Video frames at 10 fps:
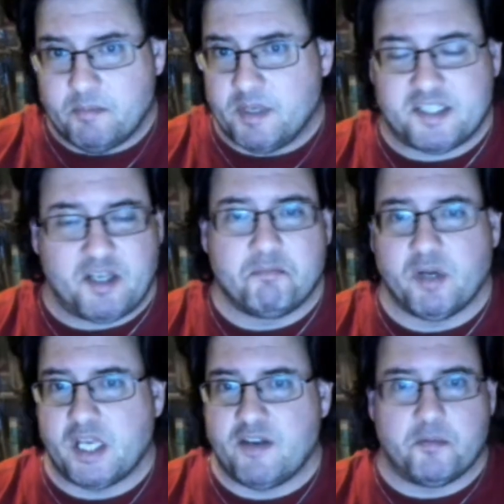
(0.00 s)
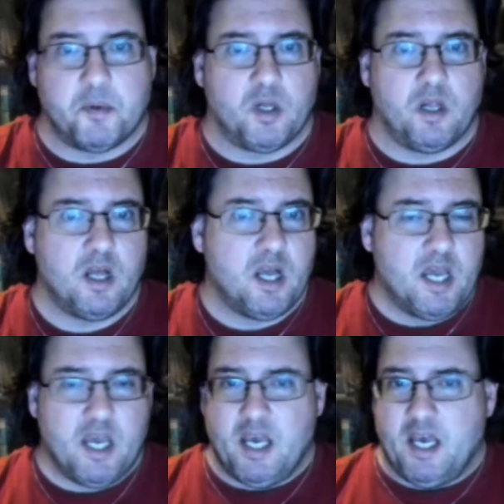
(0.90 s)
It's unbelievable
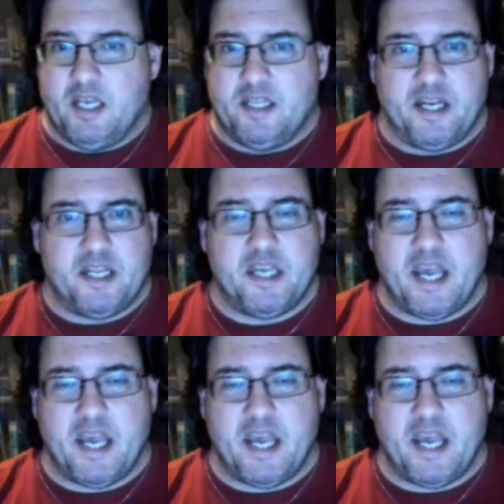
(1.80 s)
that he